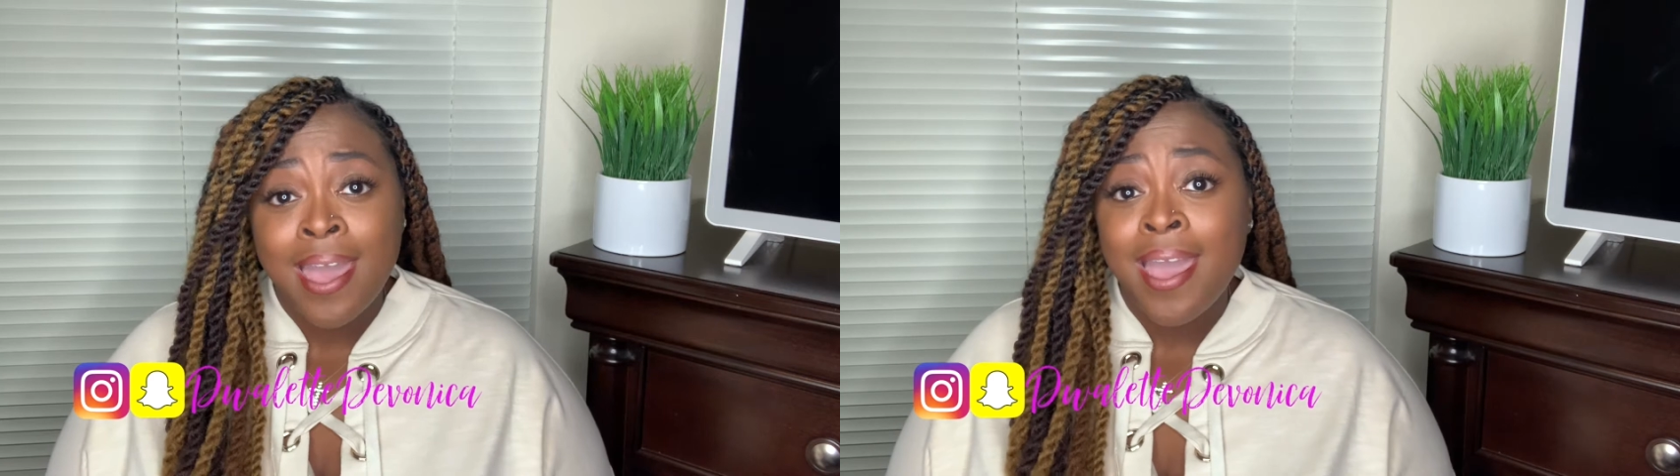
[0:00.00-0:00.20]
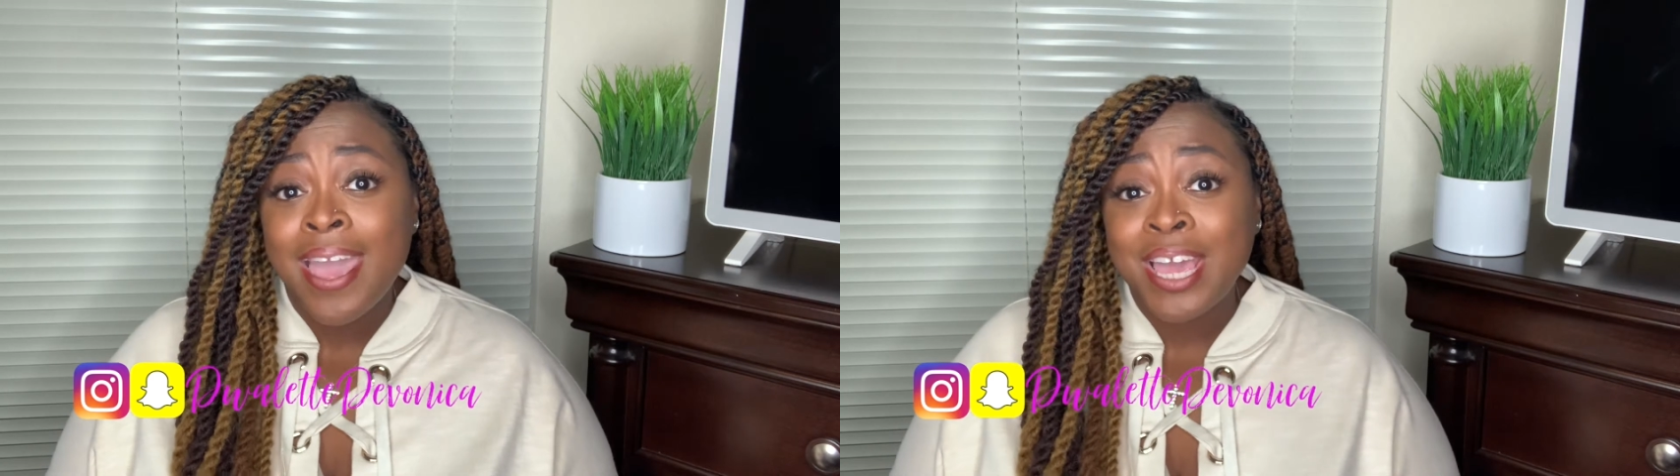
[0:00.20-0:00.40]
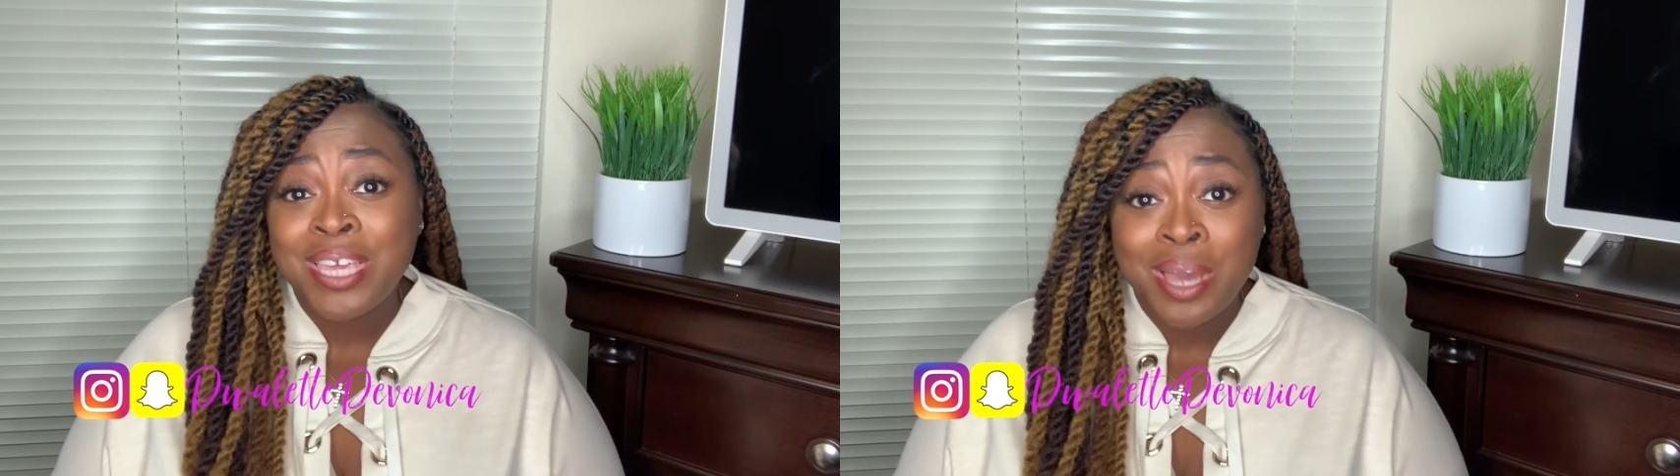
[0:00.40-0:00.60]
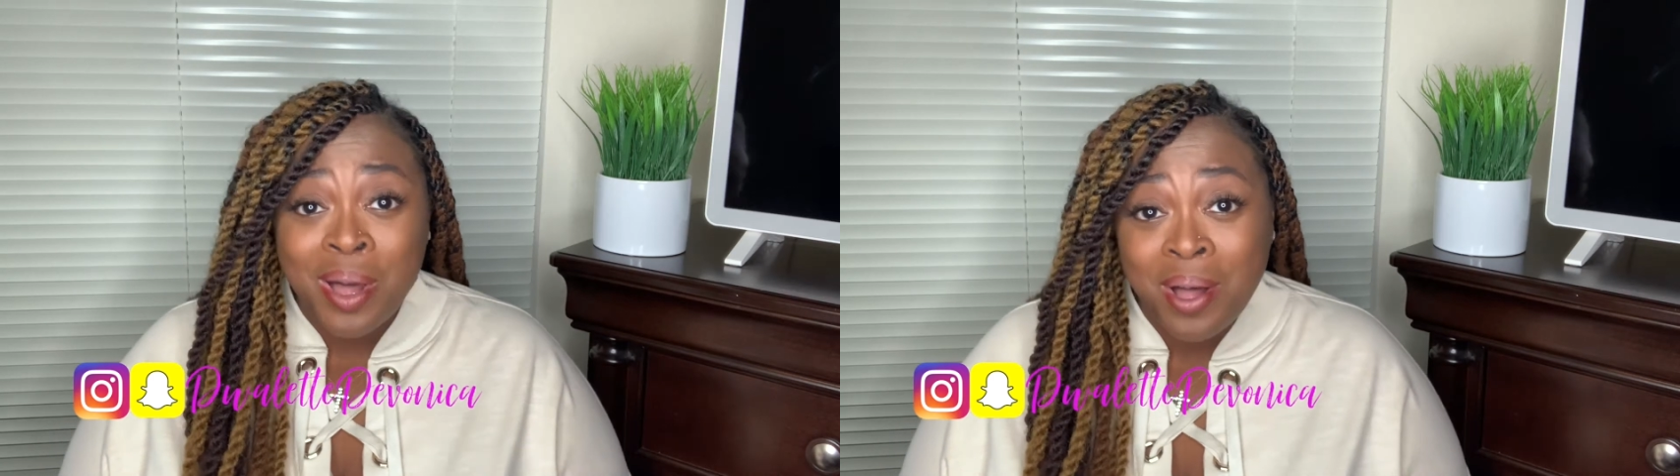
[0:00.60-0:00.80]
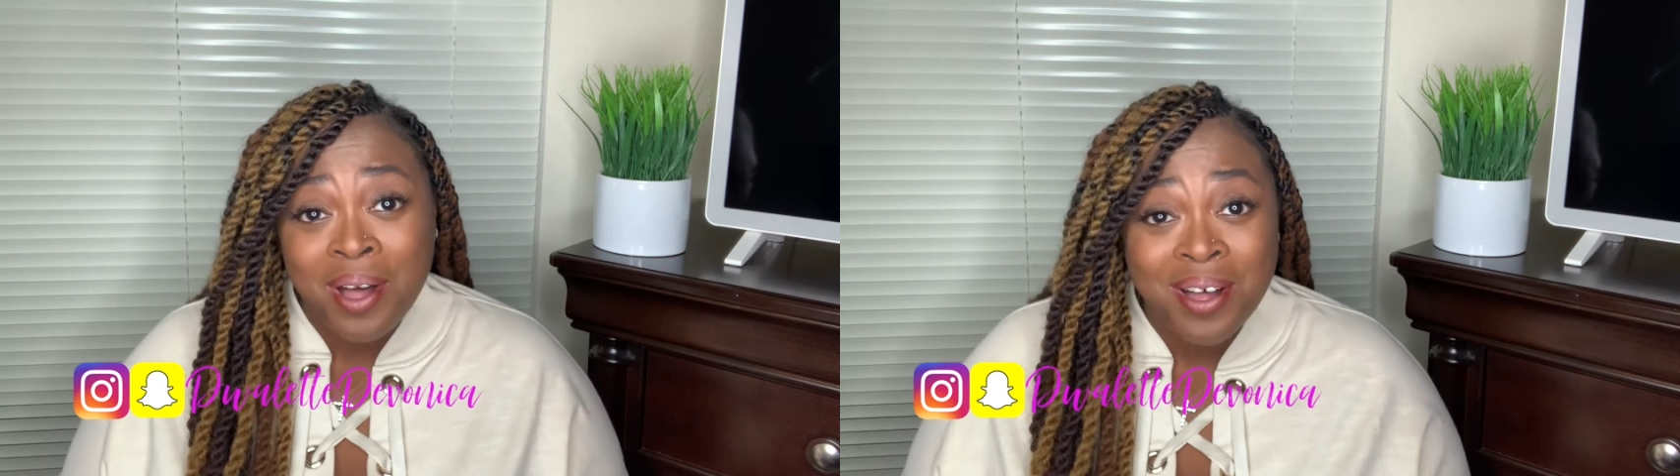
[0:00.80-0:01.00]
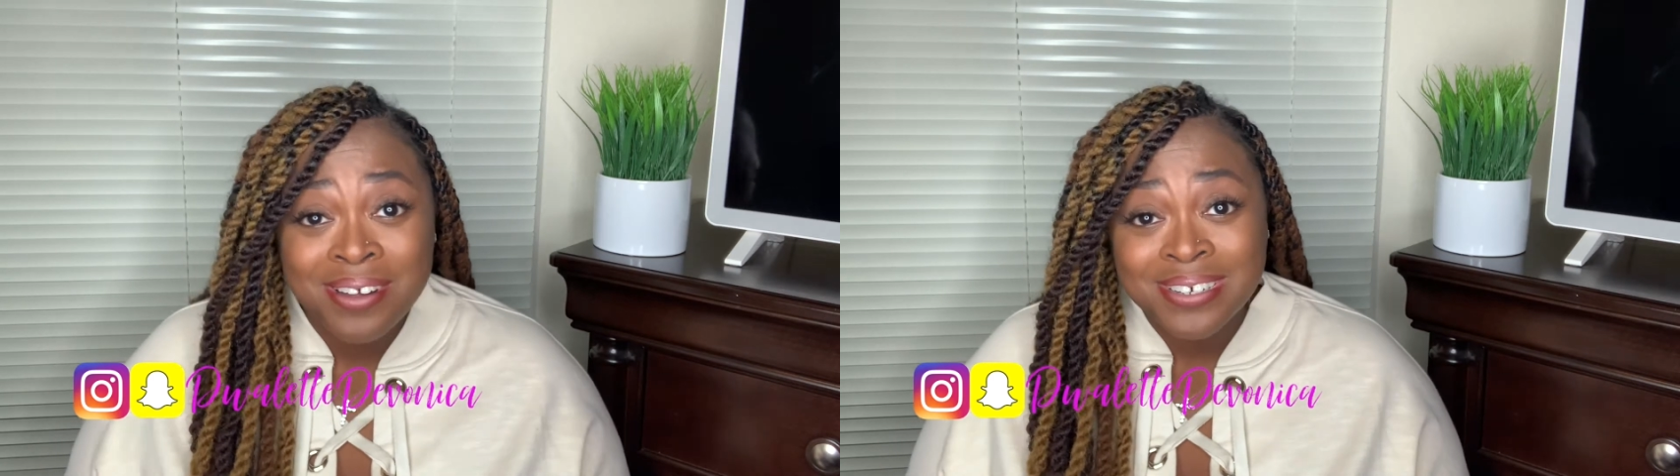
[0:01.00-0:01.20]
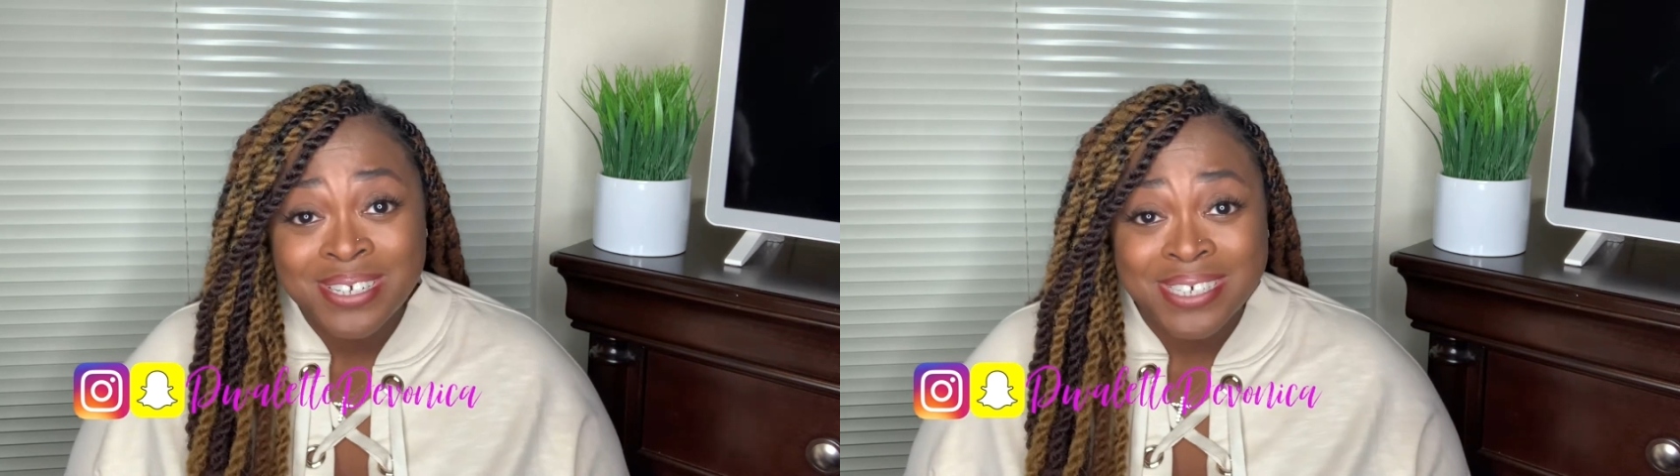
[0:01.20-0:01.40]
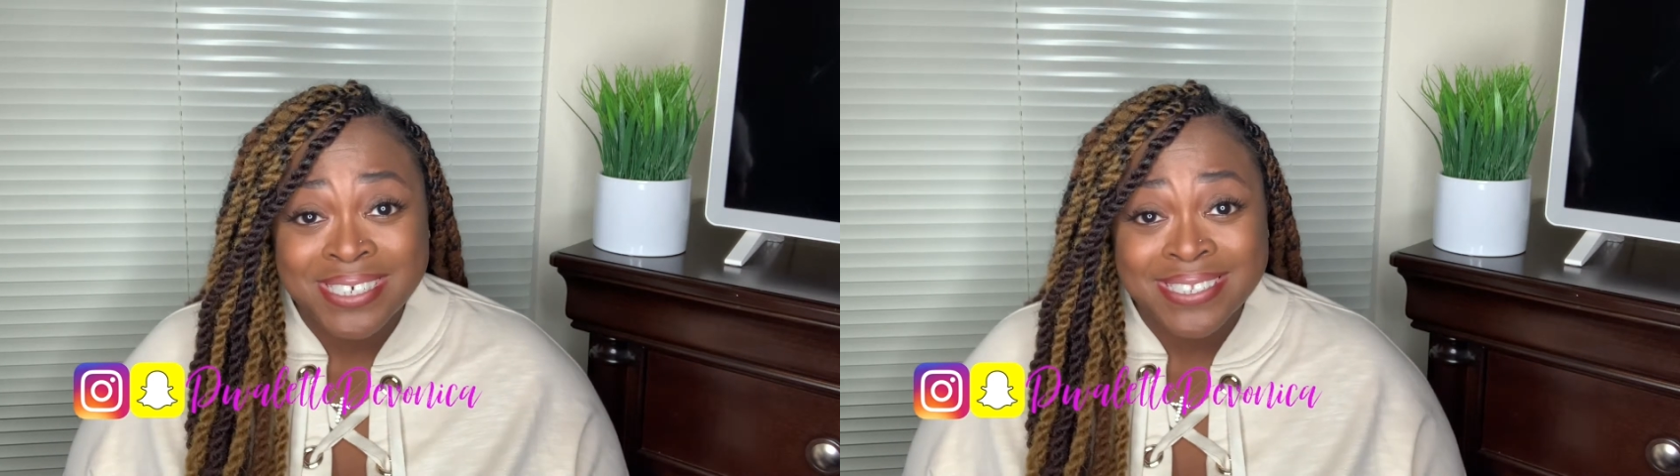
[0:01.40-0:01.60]
and
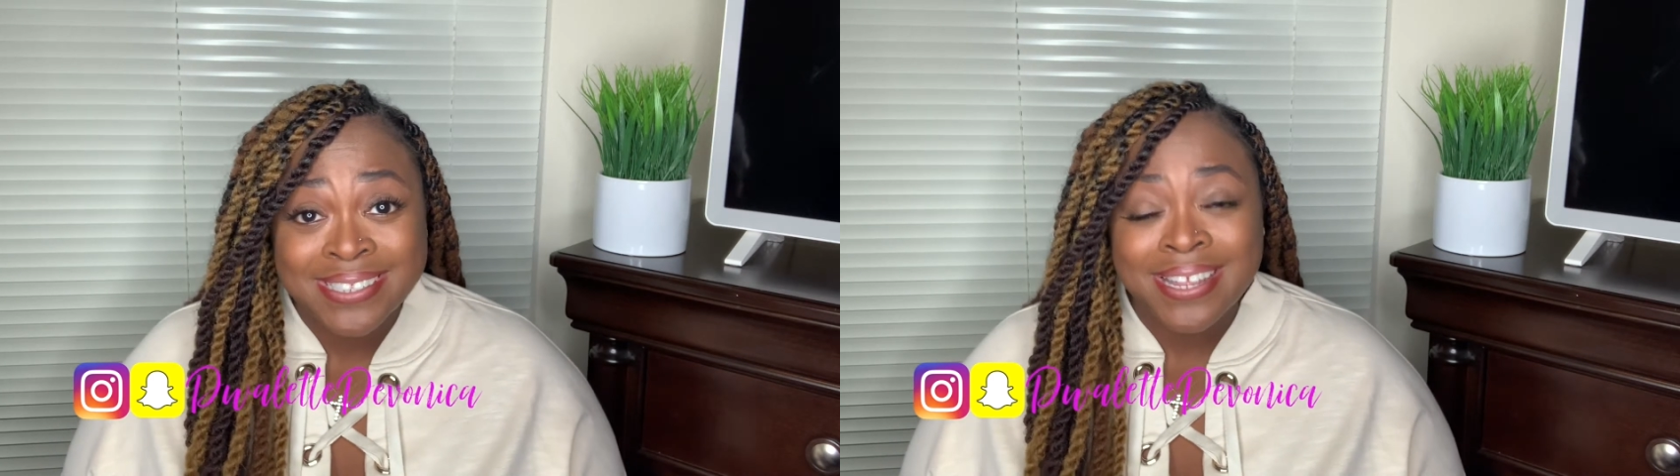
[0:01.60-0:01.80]
y'all,